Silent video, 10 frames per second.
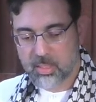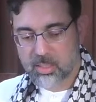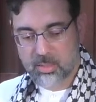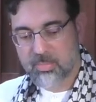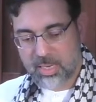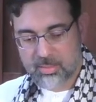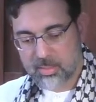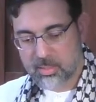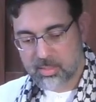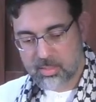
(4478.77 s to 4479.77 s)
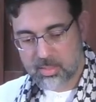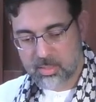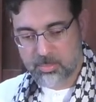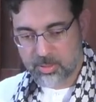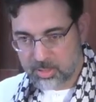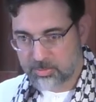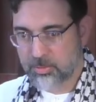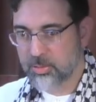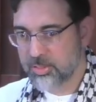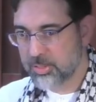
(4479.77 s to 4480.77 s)
commands us as
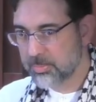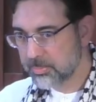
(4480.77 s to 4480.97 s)
believers